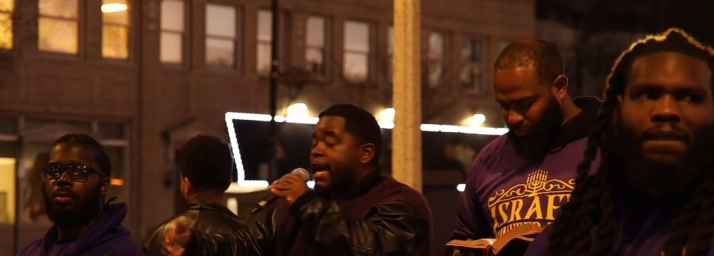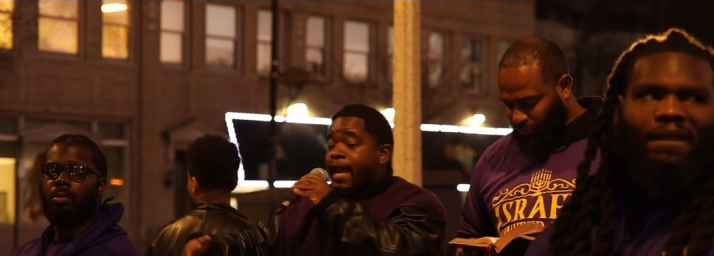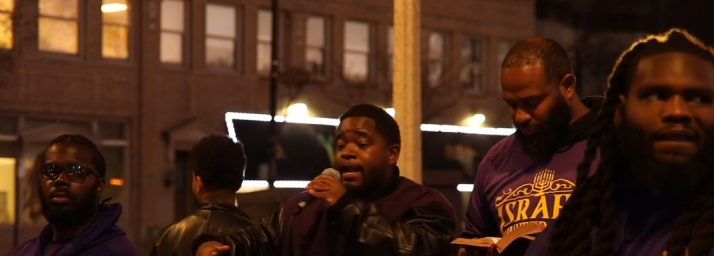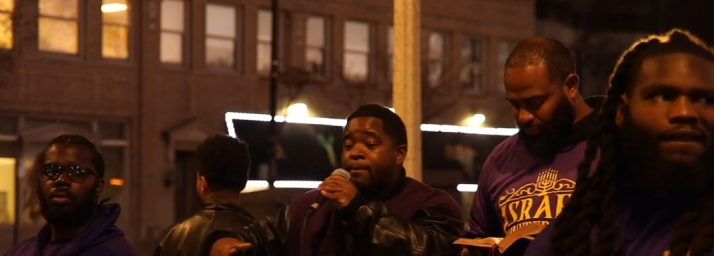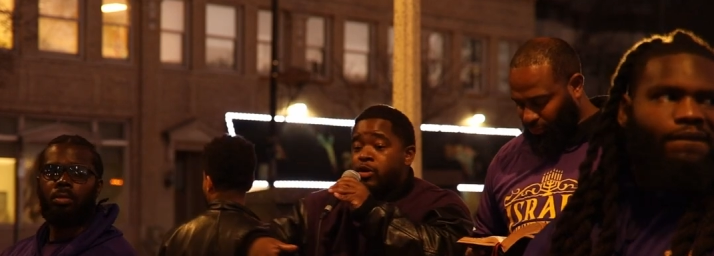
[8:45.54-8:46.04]
Speaker 1: saying
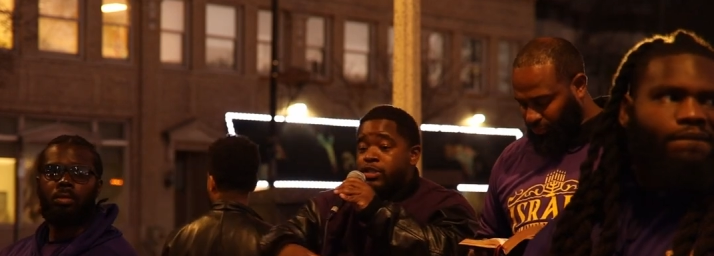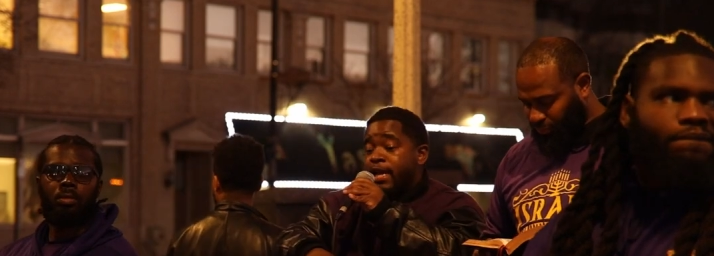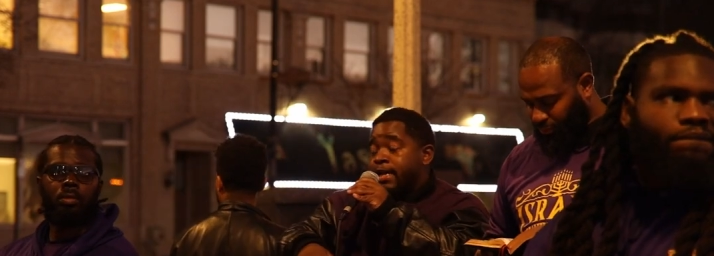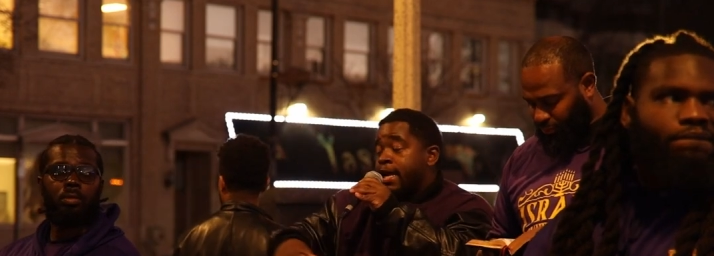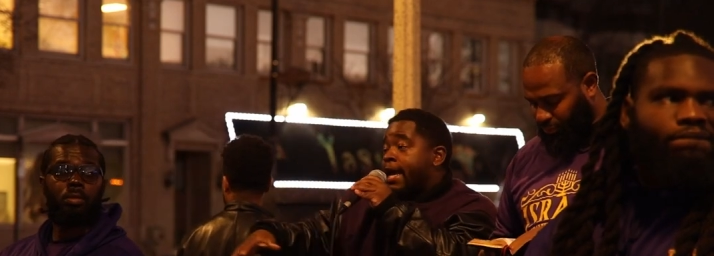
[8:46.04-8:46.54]
that
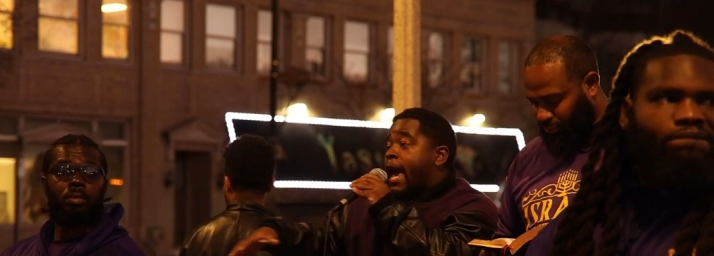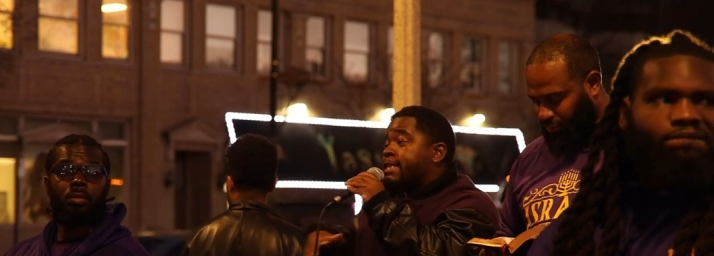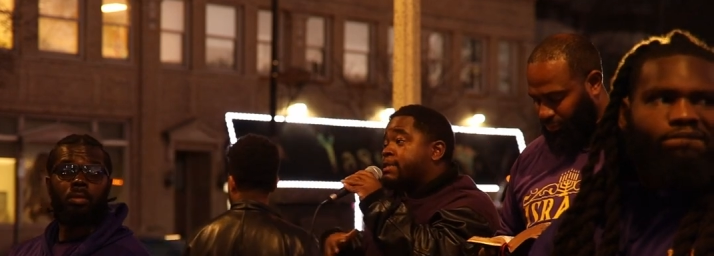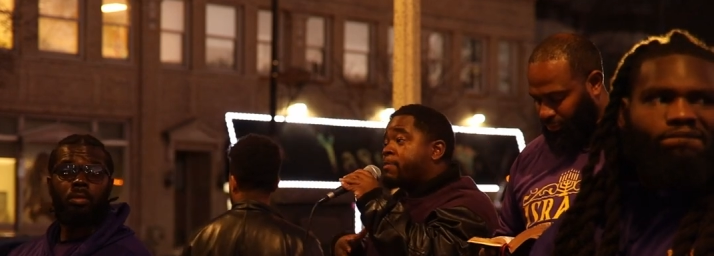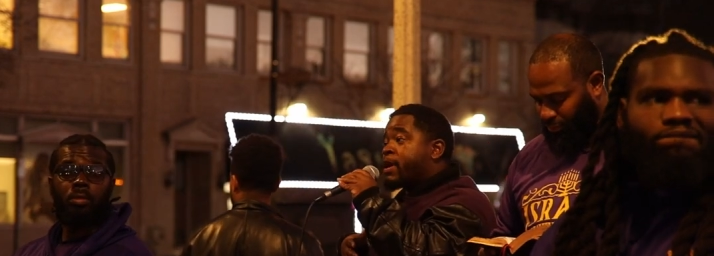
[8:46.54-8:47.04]
it
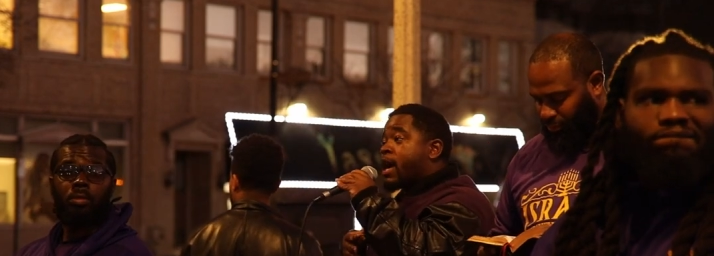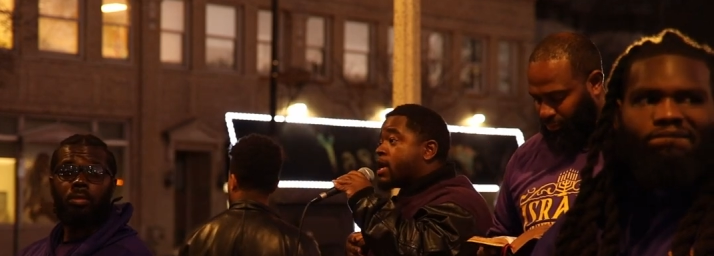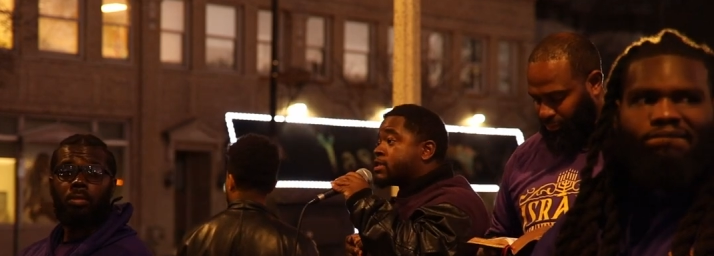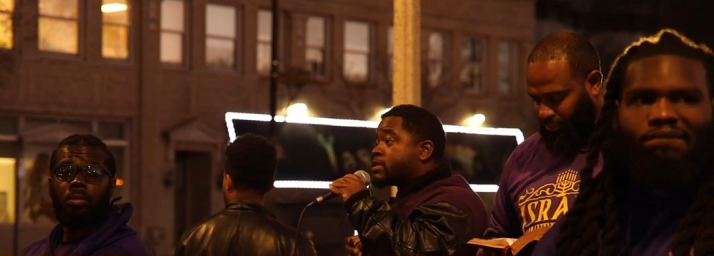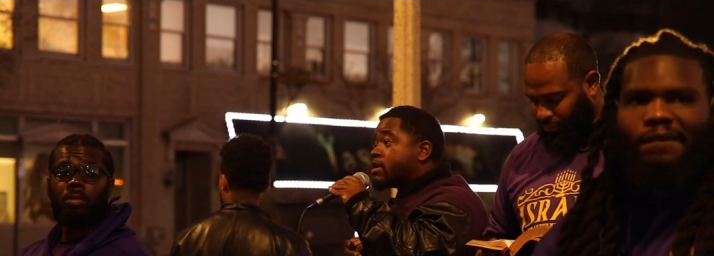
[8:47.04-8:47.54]
has to be
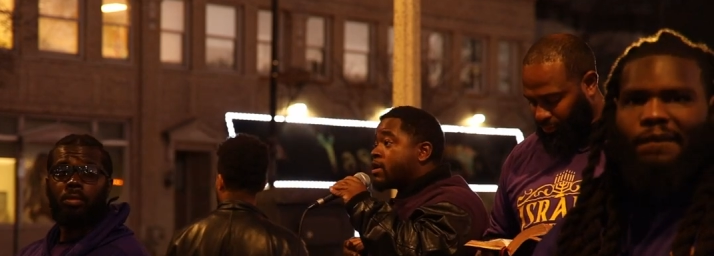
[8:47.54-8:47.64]
us.